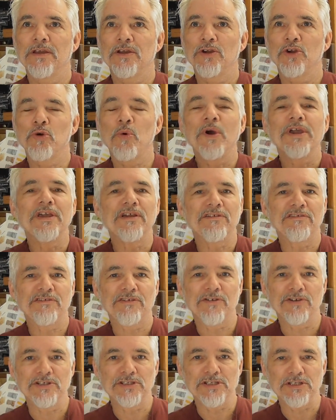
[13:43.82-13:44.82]
quite
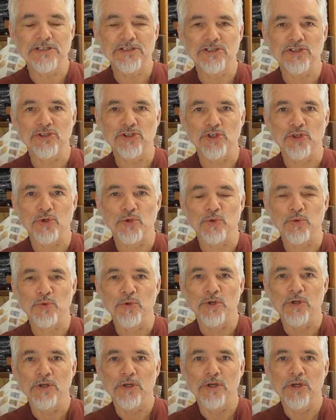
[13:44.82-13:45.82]
exciting to do,
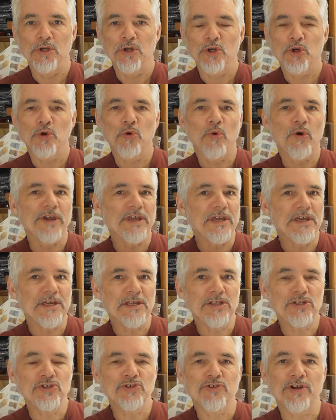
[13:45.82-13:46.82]
quite
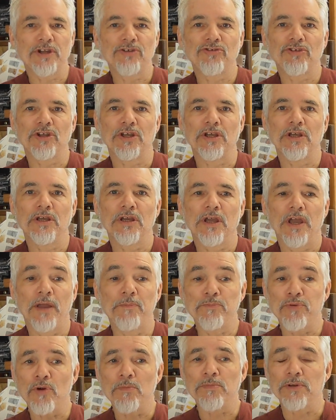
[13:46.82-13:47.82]
interesting,
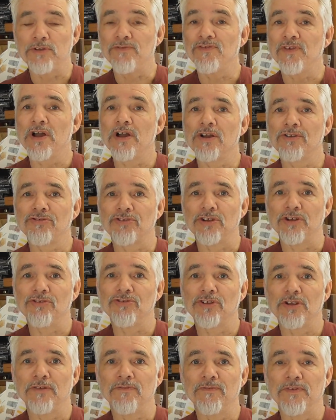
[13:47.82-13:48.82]
and probably
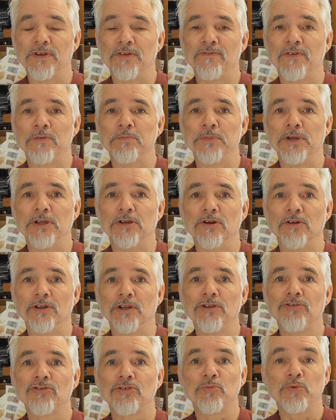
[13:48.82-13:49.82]
fastest, if I'm being
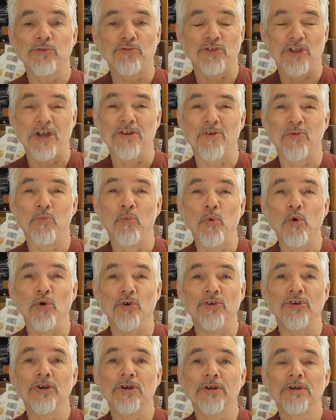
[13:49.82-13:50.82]
honest, was done on
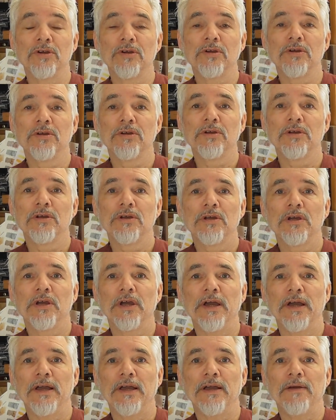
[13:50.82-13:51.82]
wood.
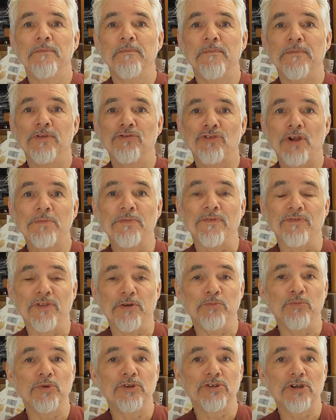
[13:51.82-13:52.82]
Some of
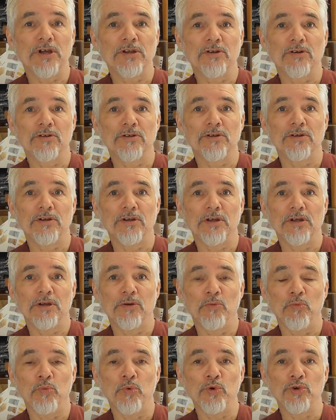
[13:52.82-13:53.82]
them were done on
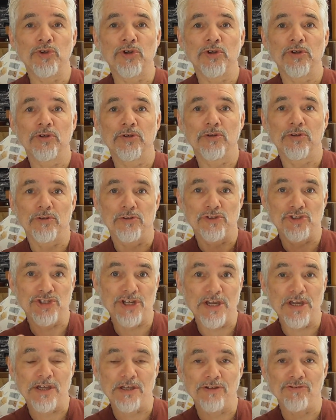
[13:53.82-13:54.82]
wood
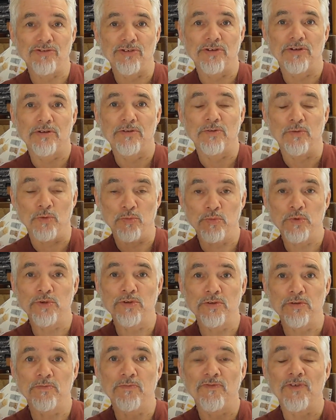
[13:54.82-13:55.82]
chairs, or
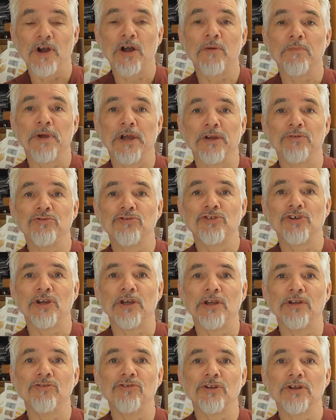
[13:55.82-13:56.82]
wooden farmhouse
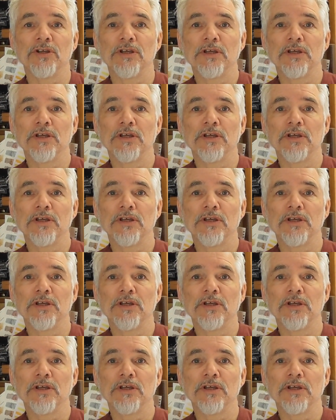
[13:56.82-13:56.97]
chairs.